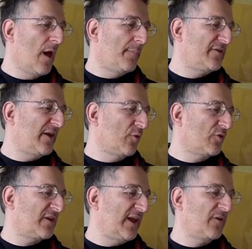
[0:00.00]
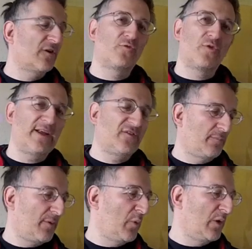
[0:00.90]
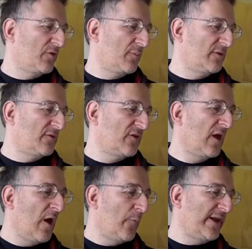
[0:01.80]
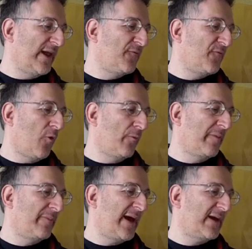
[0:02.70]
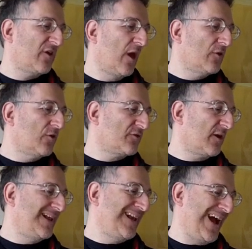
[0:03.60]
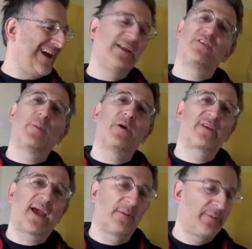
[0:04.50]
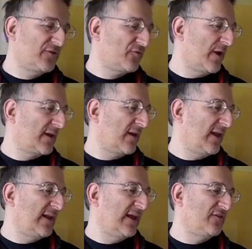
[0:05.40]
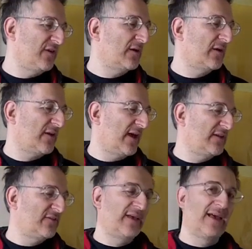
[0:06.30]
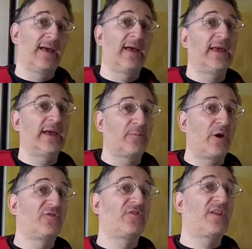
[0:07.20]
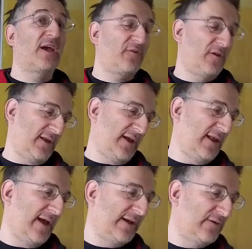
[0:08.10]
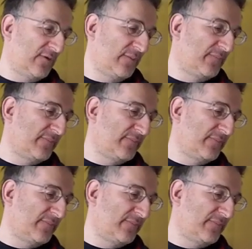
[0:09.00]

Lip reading: But he wrought an even greater bewilderment when he informed them that not only had he smoked cannabis regularly in his younger days, he had most definitely inhaled.